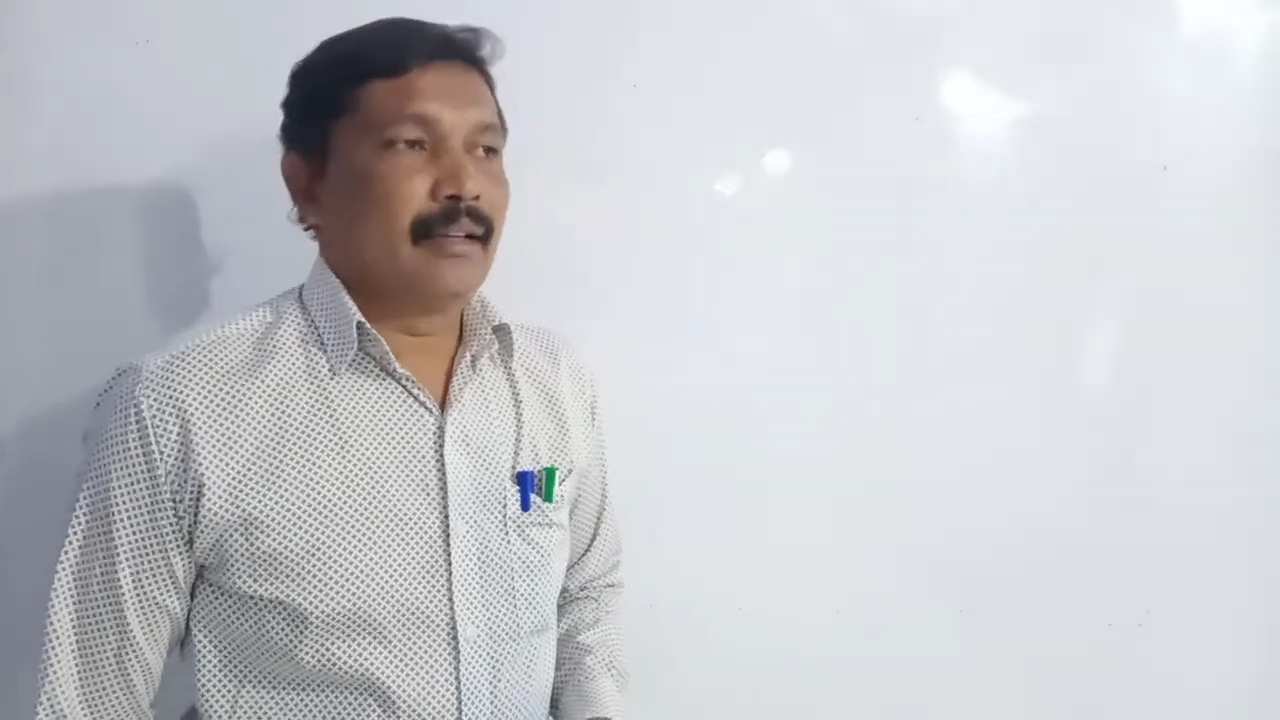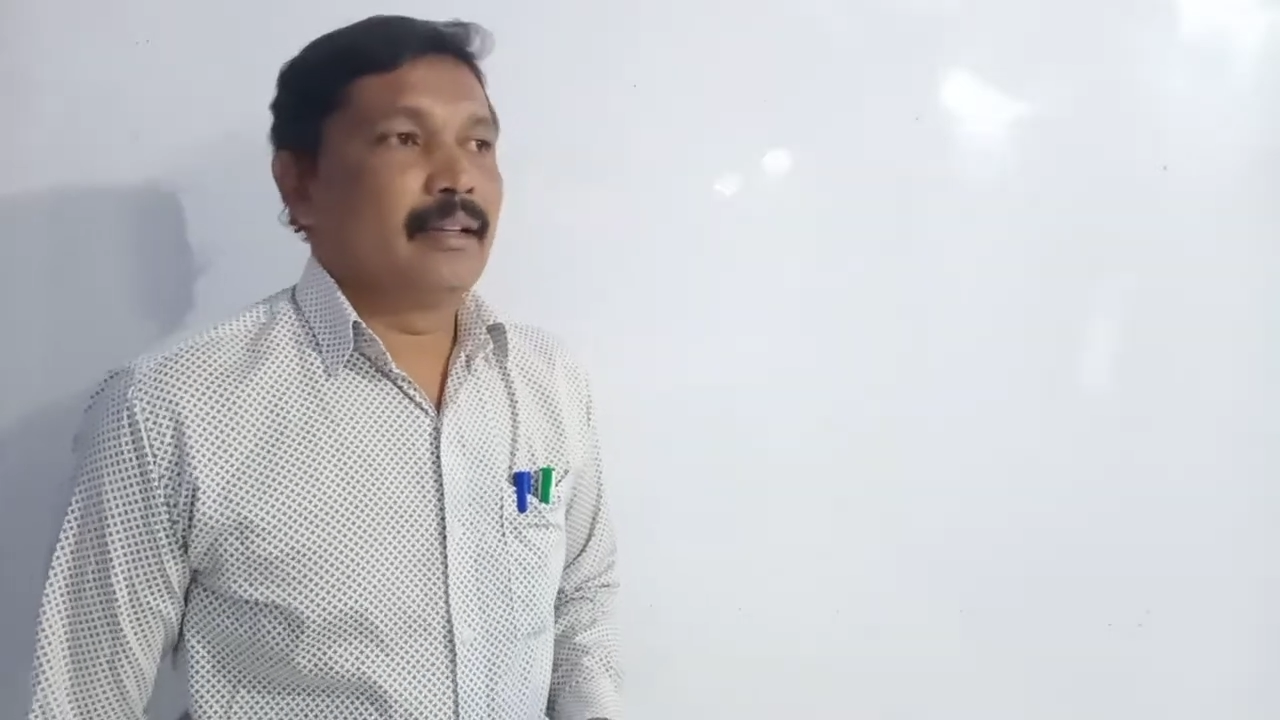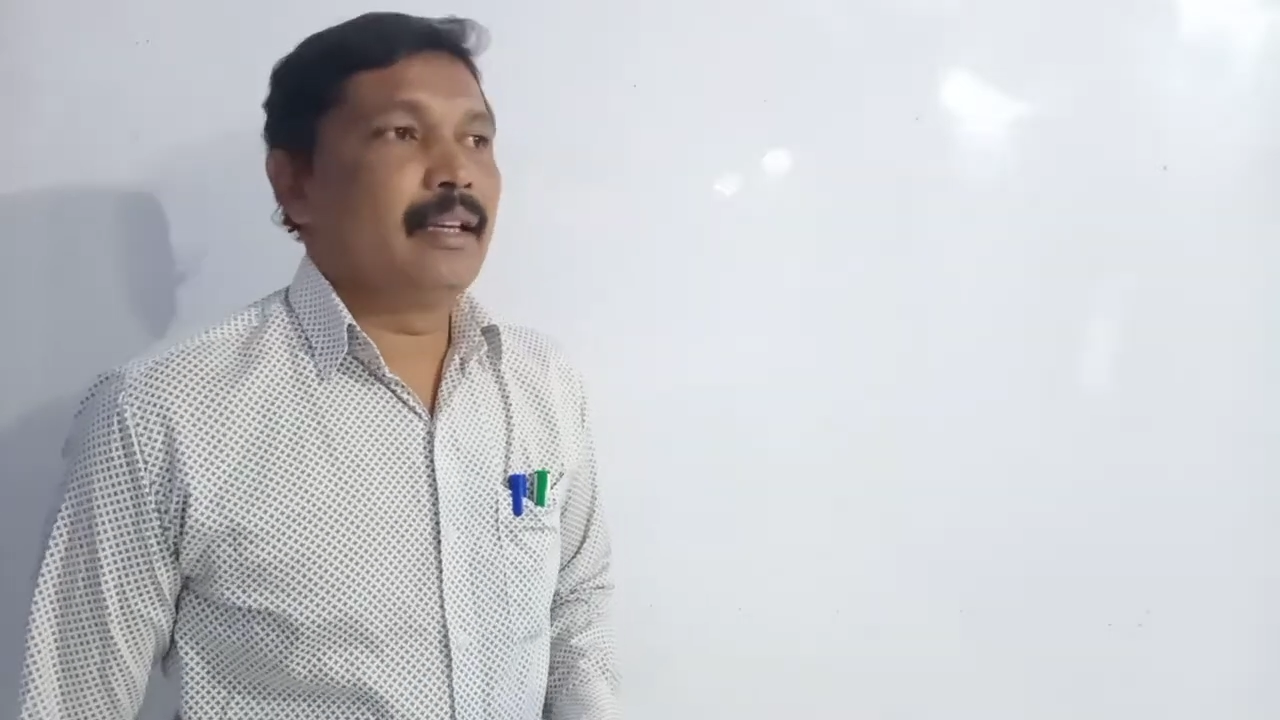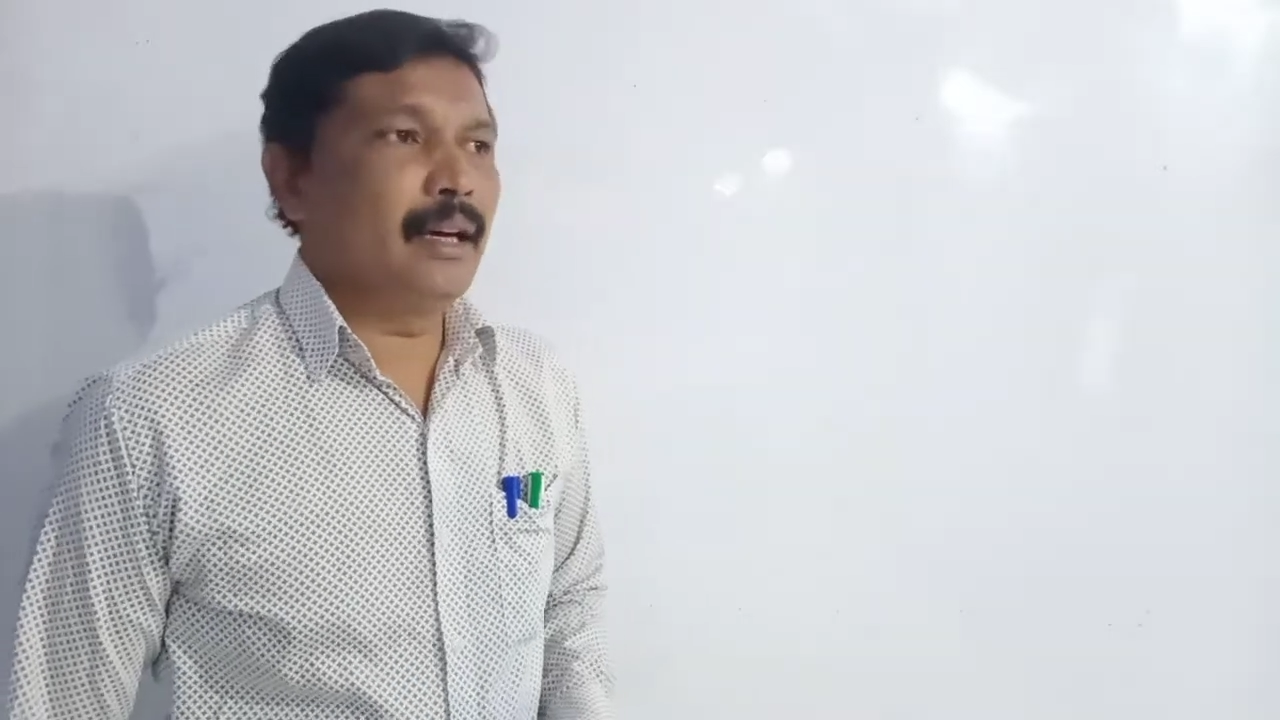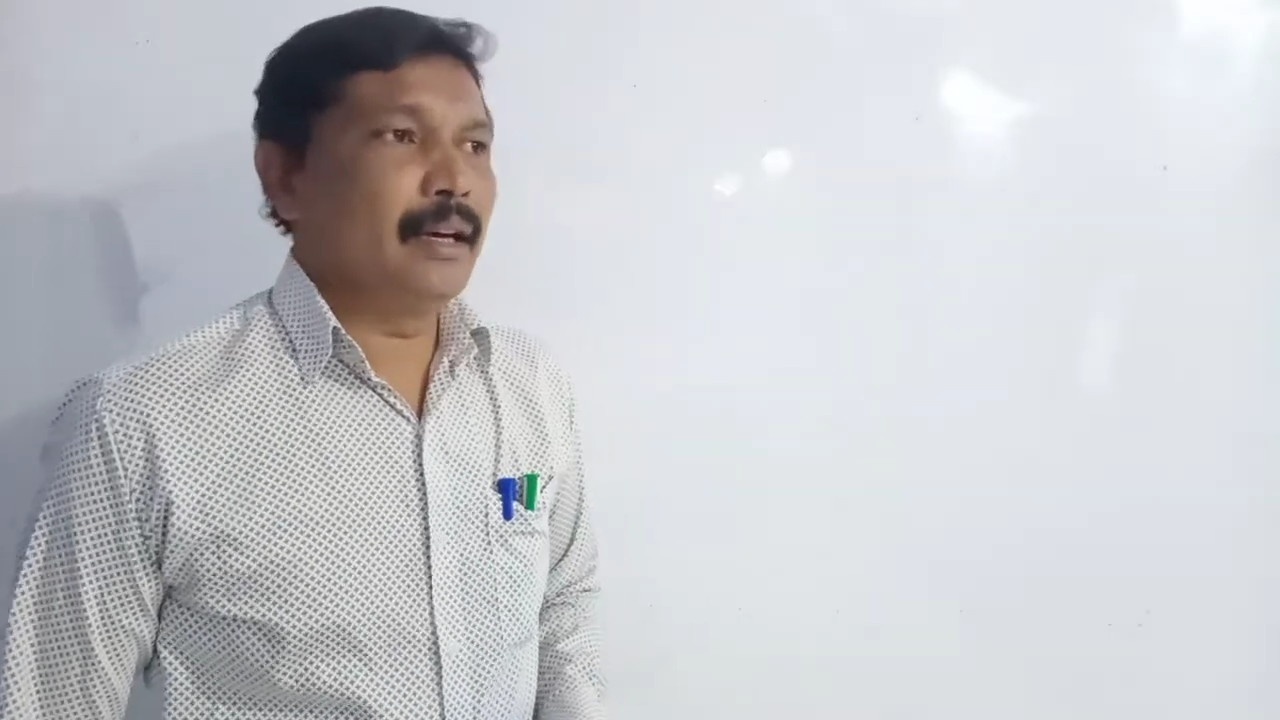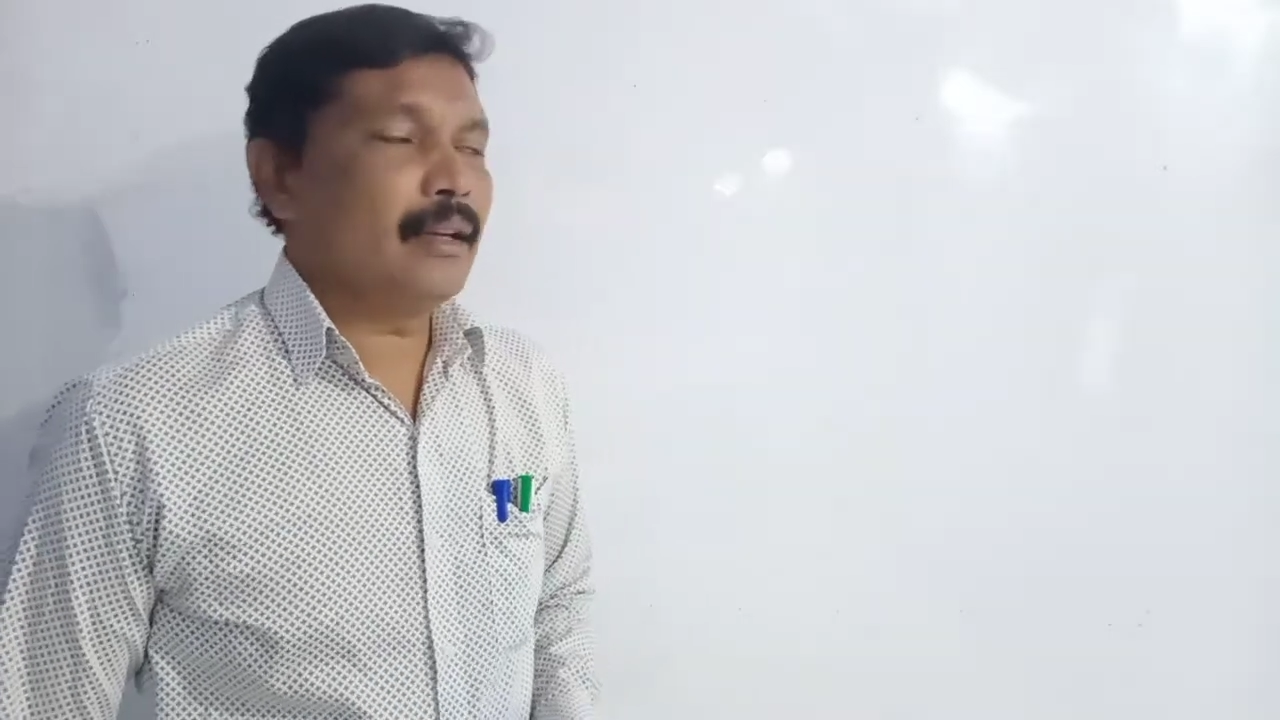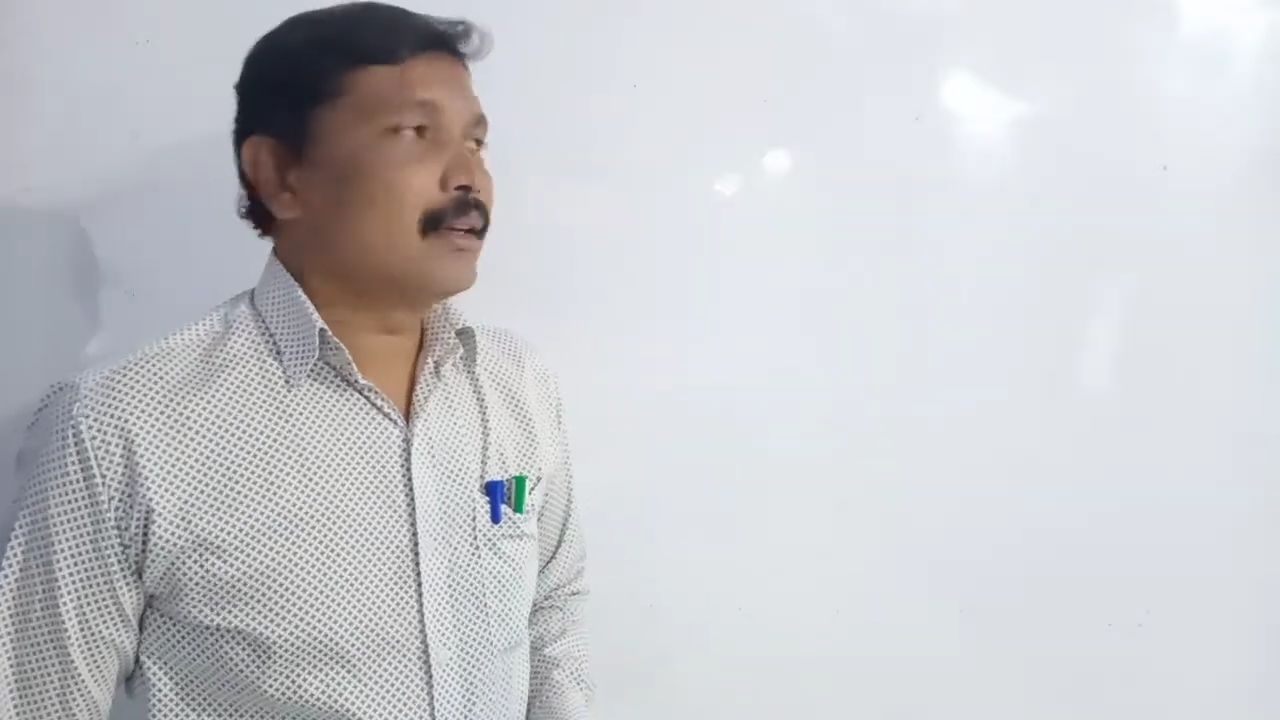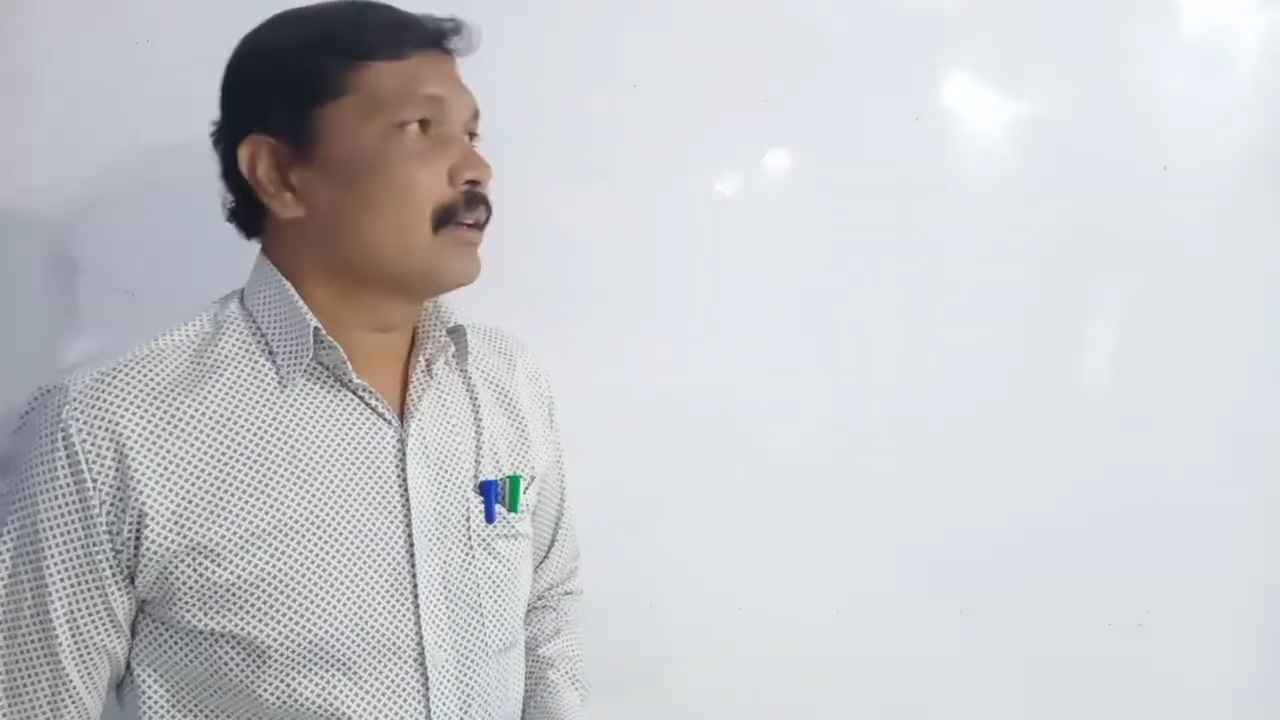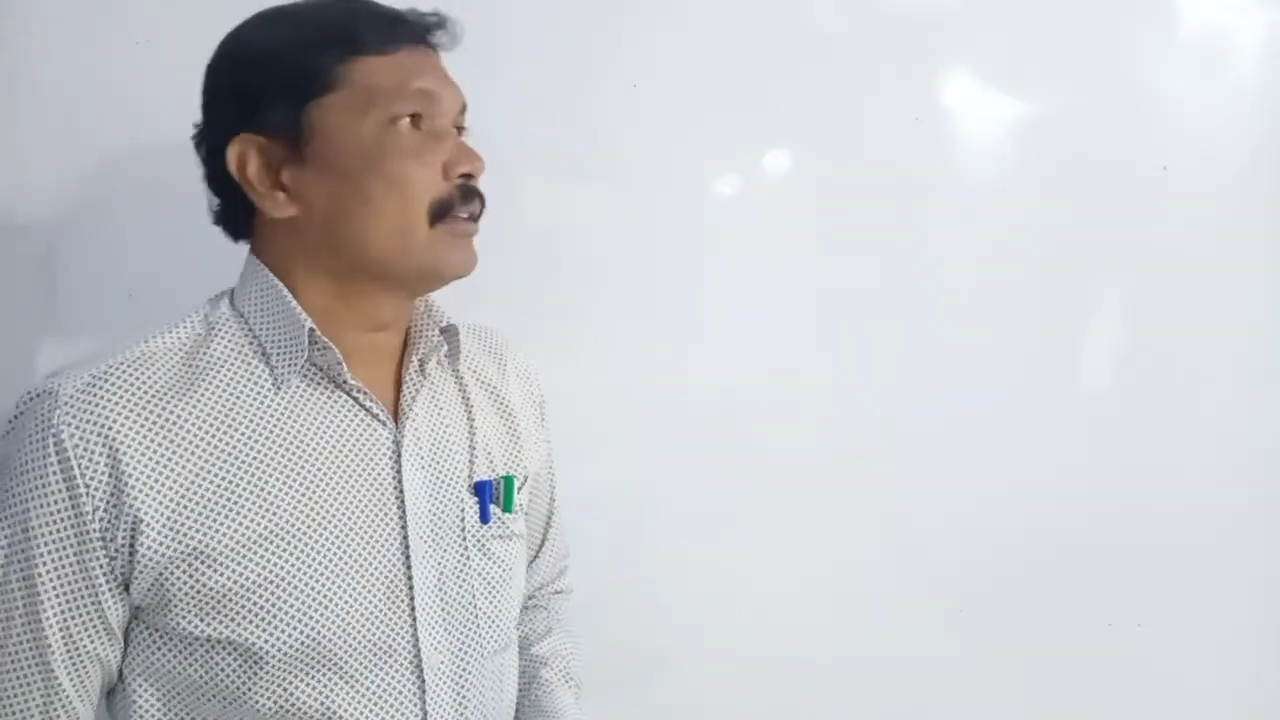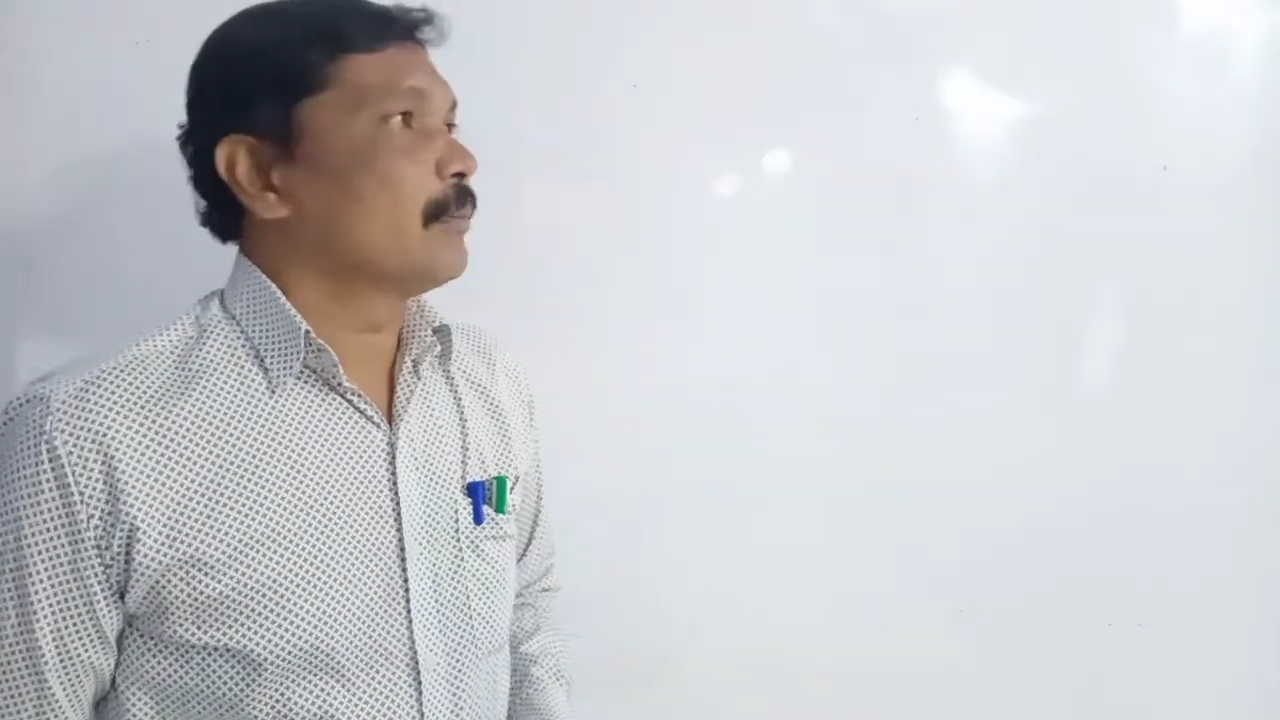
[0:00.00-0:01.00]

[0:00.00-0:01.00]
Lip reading: Here